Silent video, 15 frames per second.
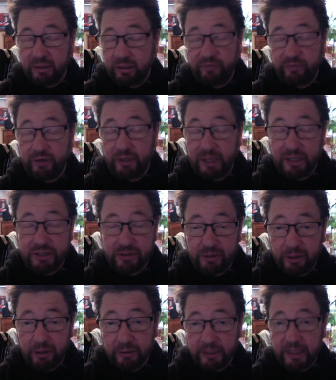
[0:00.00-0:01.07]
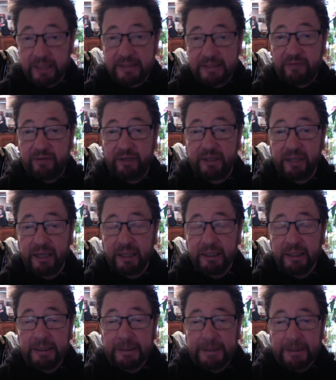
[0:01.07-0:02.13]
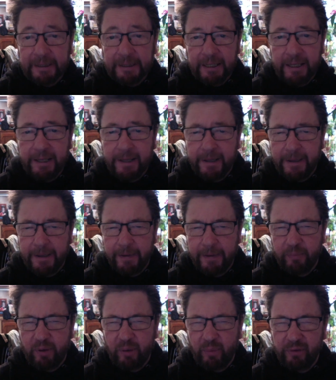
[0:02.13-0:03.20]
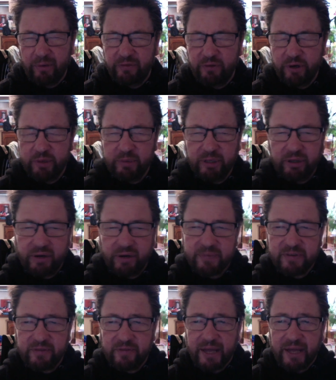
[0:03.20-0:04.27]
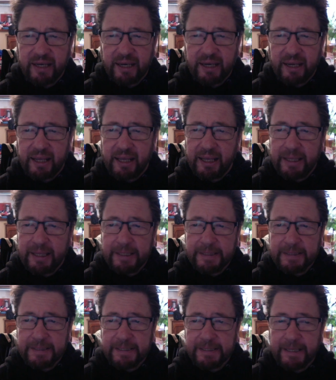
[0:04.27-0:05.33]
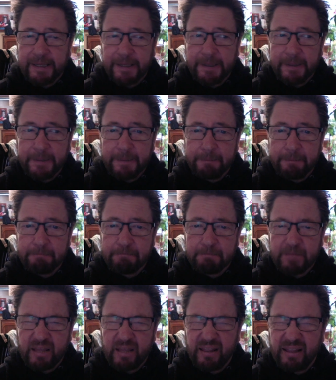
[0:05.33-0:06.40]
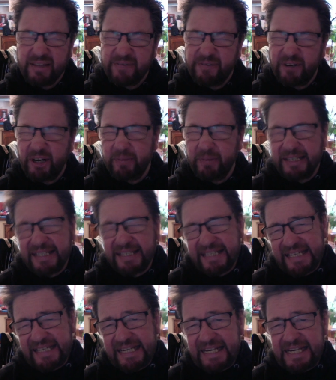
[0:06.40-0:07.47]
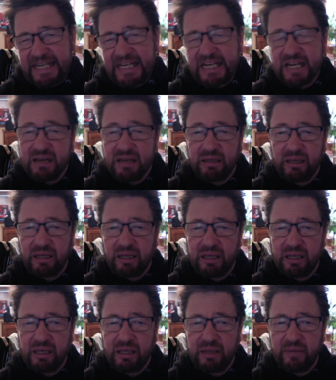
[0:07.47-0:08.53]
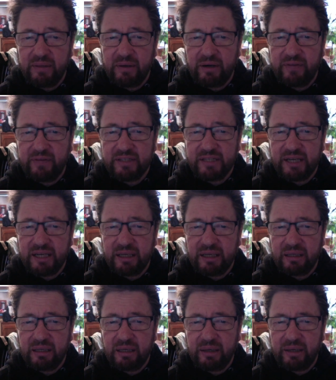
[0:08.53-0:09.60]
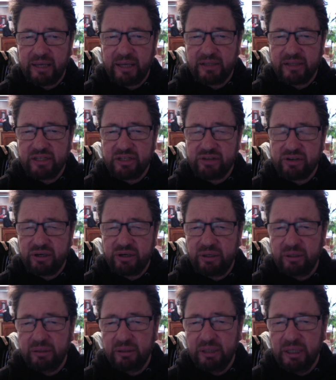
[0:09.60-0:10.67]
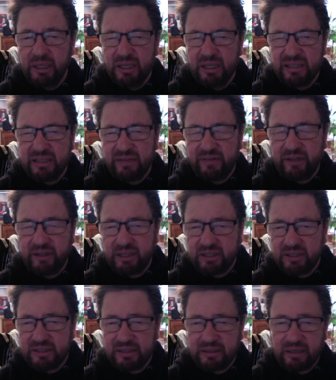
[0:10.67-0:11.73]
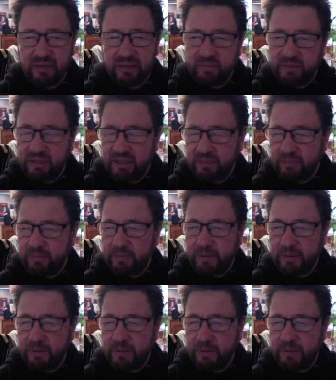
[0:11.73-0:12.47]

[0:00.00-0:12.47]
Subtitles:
cholesterol and stuff like that. I'm on 40 milligrams of that, and then there's vitamin D that I have to take, calcitriol, stuff like that, just to keep